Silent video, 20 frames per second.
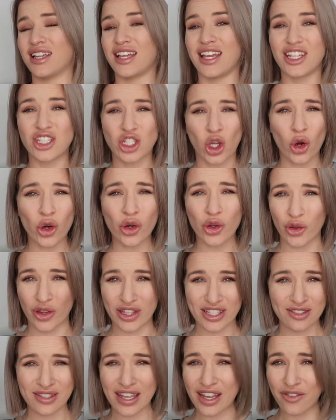in total
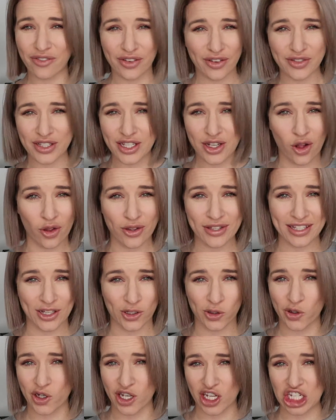this is like $50
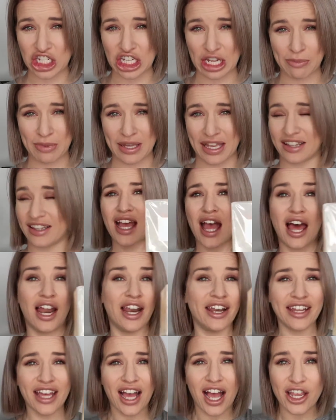including shipping,
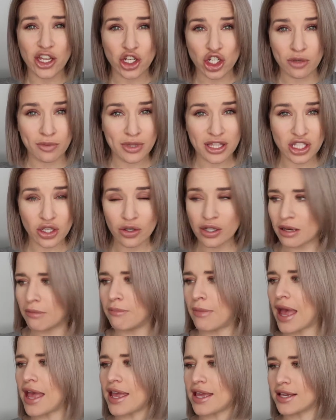and I assume it's going to
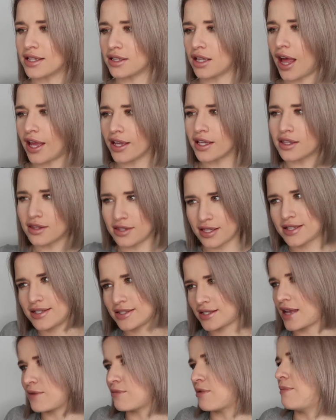make like this
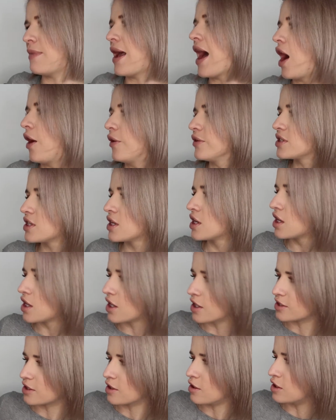same amount.
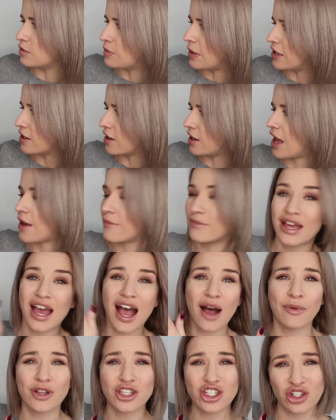So depending on
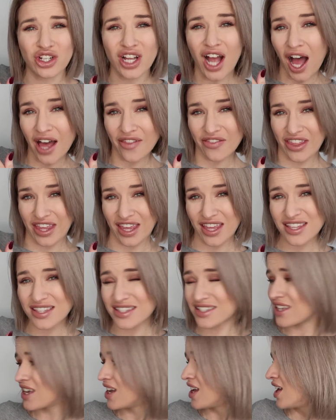how much you cut
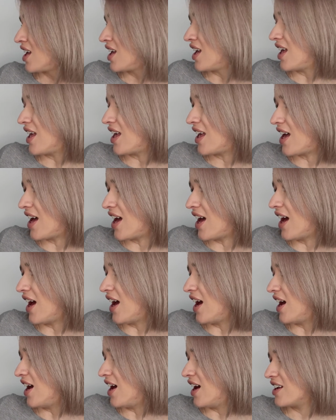this,
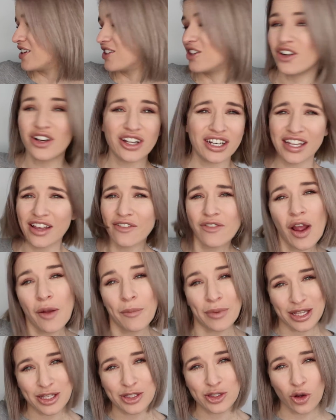you're not going to get very
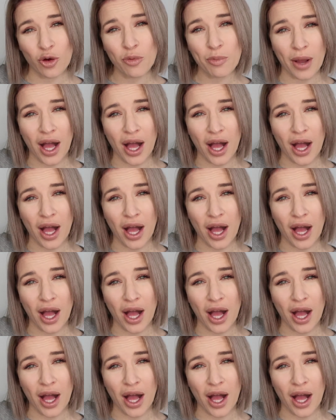many soap